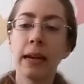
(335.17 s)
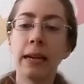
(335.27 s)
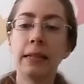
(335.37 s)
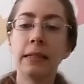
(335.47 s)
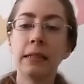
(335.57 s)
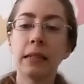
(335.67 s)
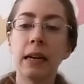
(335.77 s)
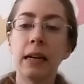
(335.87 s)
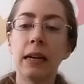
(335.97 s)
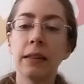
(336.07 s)
And
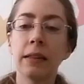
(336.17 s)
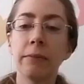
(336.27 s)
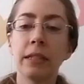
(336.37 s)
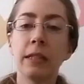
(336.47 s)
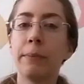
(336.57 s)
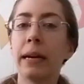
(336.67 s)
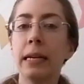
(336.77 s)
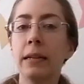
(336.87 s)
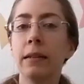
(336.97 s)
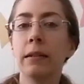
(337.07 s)

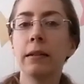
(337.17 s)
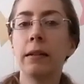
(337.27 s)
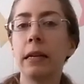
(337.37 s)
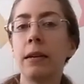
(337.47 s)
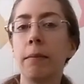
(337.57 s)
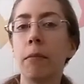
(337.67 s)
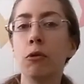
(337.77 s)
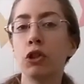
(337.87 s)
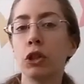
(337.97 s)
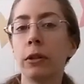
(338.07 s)
despite
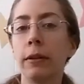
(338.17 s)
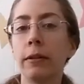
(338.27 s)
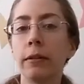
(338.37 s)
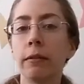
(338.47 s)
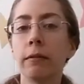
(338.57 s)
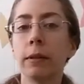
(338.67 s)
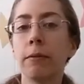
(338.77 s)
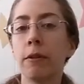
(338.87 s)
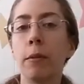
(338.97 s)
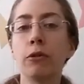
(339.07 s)
some
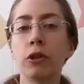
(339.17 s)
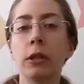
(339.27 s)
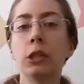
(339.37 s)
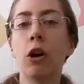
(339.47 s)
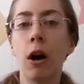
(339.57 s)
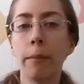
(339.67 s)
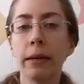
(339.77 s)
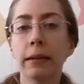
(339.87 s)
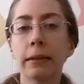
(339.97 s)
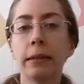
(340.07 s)
of the emotional
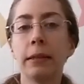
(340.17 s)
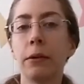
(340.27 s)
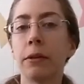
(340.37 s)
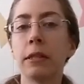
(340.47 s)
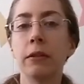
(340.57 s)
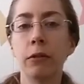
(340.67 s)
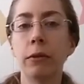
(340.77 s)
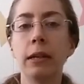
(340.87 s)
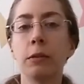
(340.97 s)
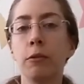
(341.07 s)
topics, the civil
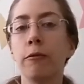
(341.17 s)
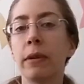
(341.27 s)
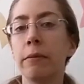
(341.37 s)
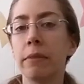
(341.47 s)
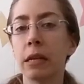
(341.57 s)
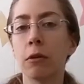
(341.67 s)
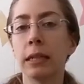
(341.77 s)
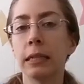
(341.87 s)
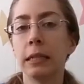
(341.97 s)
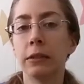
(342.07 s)
rights movement and being
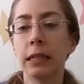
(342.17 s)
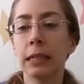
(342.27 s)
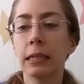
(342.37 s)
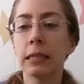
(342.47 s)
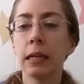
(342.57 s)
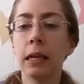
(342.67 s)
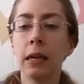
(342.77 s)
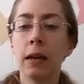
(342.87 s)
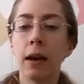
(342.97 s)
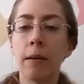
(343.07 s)
quite serious,
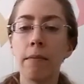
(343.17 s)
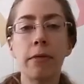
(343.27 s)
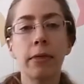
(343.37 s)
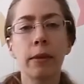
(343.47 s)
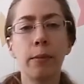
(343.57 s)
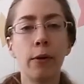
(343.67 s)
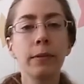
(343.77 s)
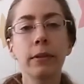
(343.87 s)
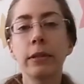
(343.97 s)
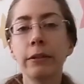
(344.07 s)
the
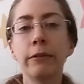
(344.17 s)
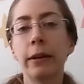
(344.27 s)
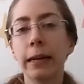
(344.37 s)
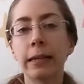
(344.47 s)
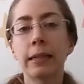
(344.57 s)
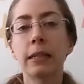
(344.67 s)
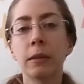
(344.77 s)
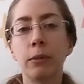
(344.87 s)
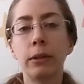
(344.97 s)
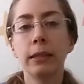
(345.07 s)
poems are still very
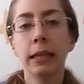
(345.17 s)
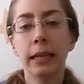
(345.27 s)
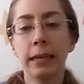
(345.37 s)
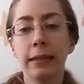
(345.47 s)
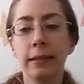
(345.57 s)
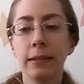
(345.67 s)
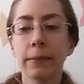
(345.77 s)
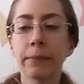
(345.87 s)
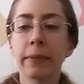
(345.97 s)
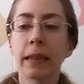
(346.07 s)
accessible to kids,
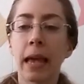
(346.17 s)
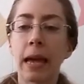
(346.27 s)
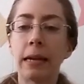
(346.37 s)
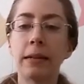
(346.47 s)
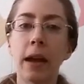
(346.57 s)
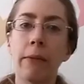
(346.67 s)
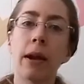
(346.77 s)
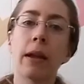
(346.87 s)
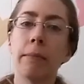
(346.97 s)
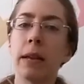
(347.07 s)
and I
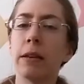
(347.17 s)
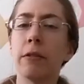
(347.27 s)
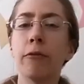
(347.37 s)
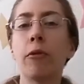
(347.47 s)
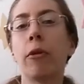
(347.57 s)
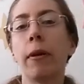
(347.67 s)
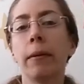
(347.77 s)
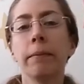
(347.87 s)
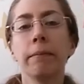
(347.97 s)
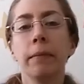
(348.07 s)
recommend it
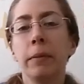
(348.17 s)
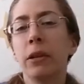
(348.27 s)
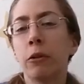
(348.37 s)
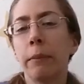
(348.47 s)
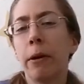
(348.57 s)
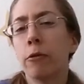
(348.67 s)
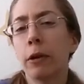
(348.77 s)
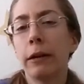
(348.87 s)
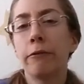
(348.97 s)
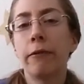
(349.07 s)
for maybe about
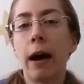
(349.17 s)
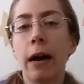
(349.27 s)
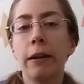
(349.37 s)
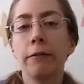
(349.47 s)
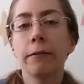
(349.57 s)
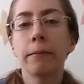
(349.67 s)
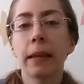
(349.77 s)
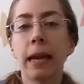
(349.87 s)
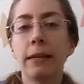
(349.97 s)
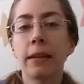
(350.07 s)
grade 5
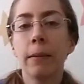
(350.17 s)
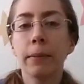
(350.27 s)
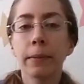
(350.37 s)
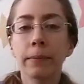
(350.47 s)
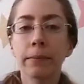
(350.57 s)
and up.